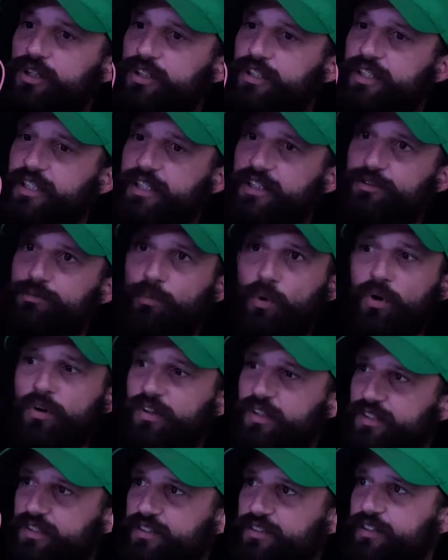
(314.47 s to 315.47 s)
these more than
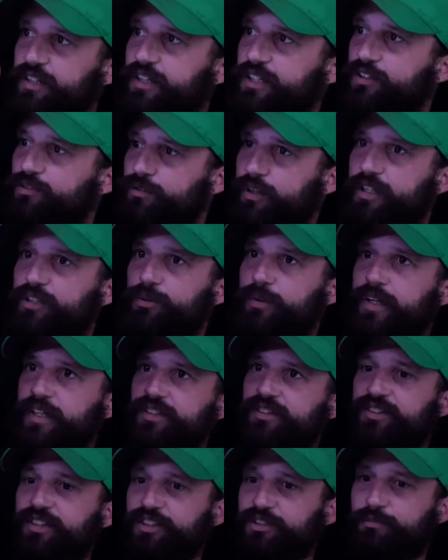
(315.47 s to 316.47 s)
6, right? So we got
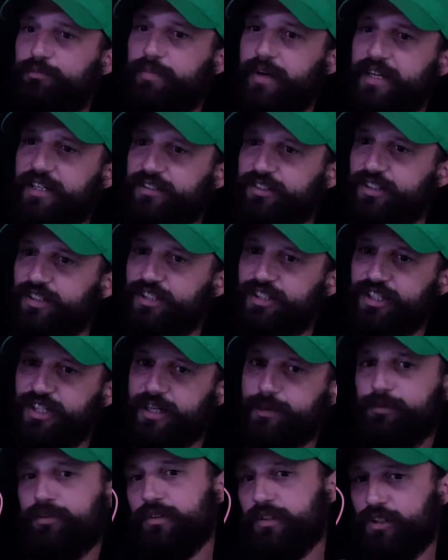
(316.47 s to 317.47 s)
6 basic
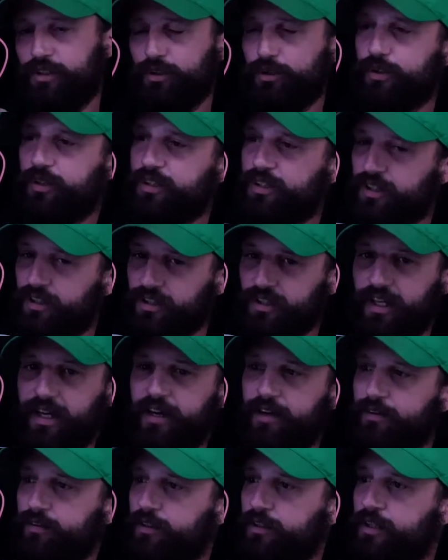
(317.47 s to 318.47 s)
shapes, including
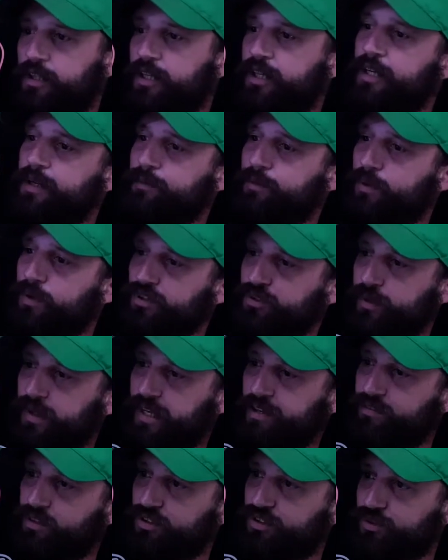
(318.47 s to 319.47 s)
cloud. We also have
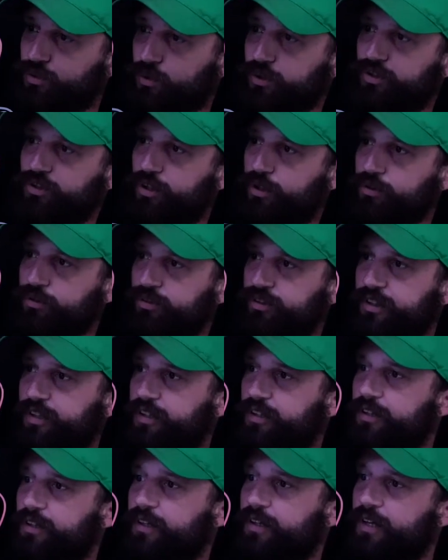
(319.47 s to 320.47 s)
a source host here,
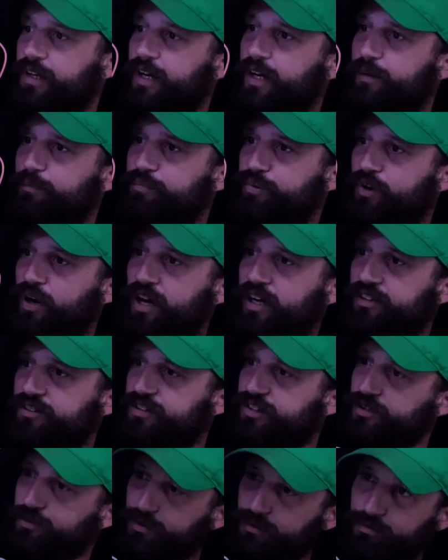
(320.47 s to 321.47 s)
a proxy
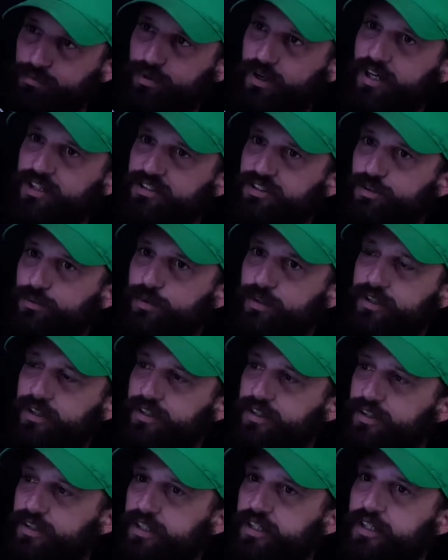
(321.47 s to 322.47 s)
with proxy written
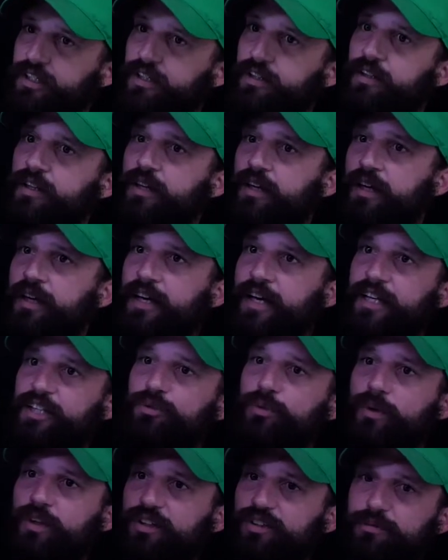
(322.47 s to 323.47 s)
underneath, as
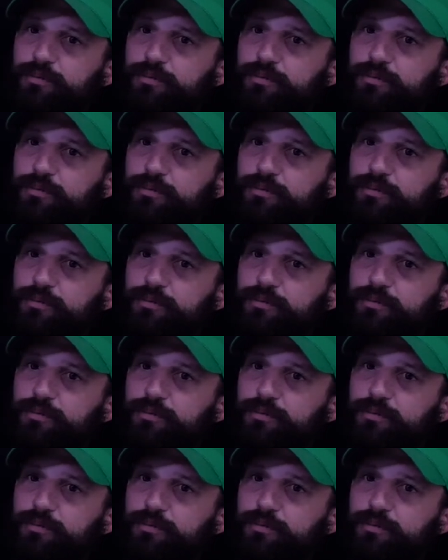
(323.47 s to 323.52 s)
well as some